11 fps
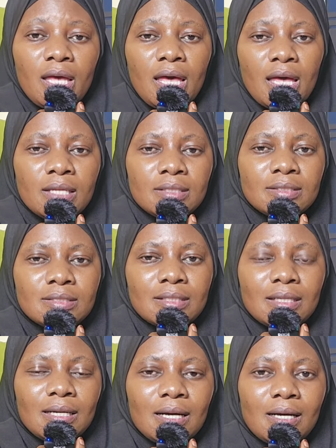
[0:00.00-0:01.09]
And
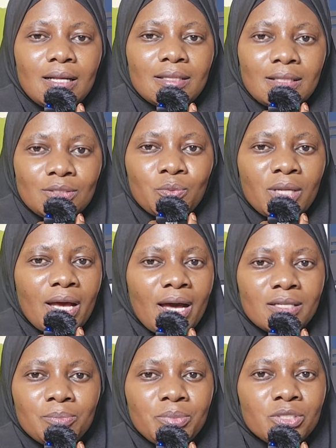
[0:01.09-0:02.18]
that's when I
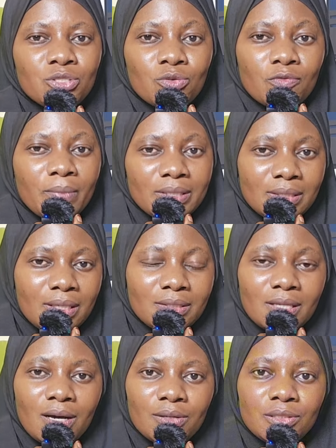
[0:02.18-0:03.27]
had a picture of my dad
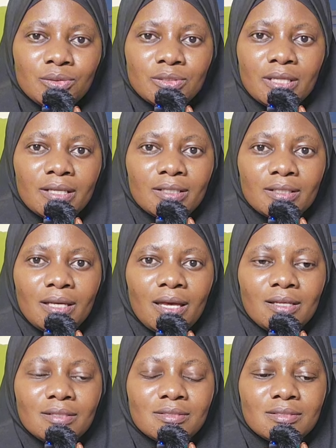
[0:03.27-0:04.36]
and how he looked like.
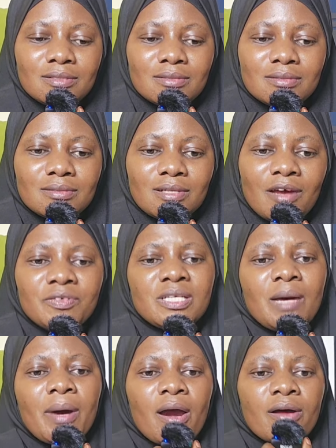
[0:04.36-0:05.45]
And every
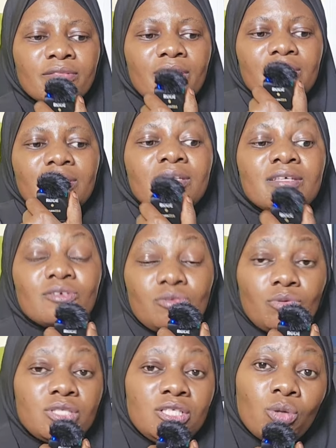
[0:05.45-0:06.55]
time I heard that
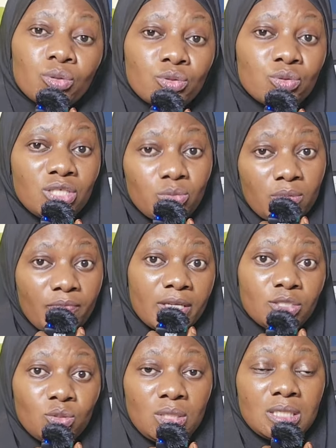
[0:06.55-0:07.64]
because he also just
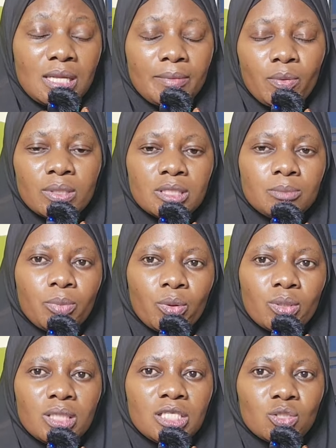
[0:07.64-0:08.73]
reverted to Islam. He wasn't
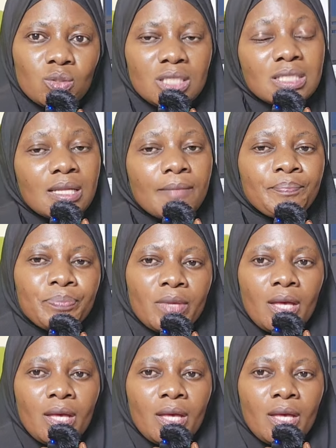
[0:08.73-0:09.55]
born into Islam.